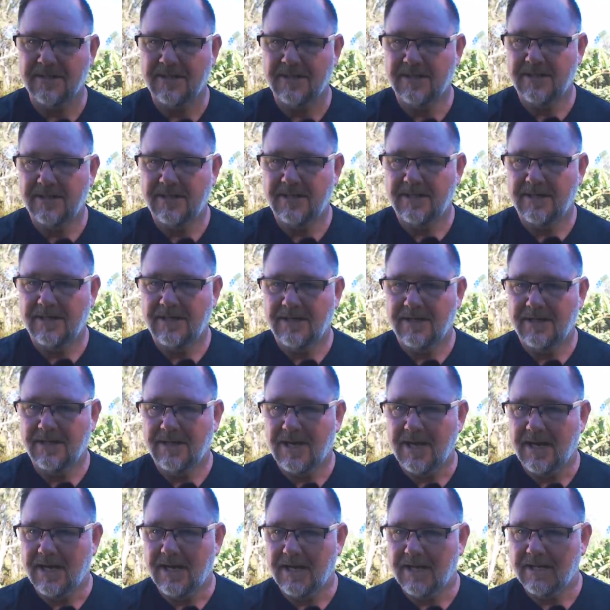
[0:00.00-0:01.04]
And
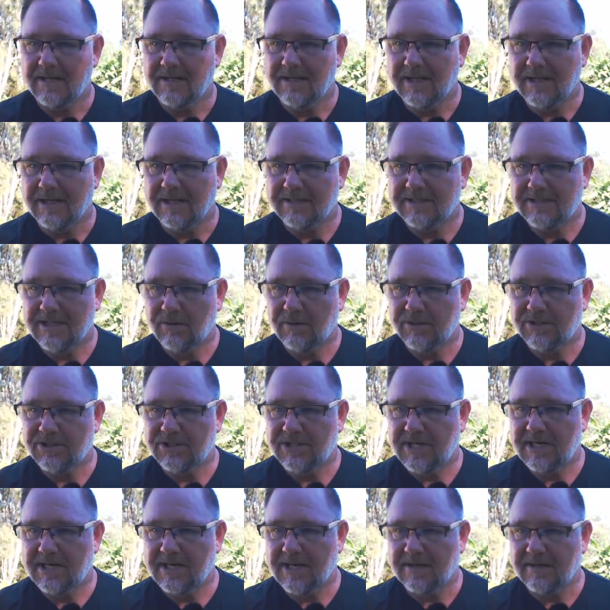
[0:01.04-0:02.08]
so a shout out
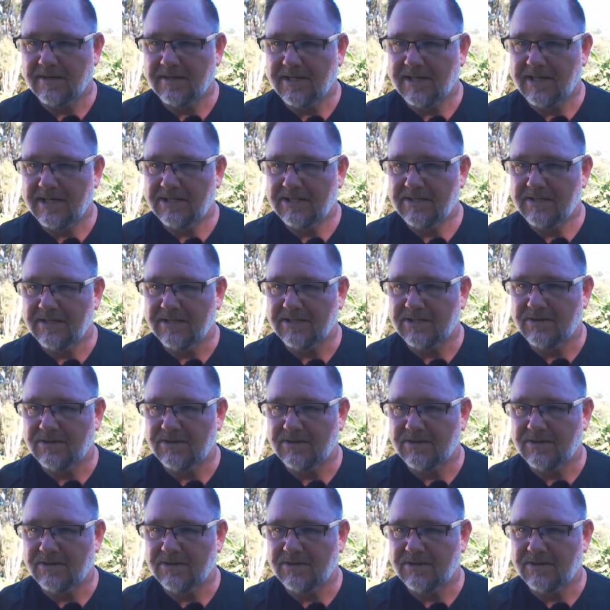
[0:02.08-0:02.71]
there to the Australian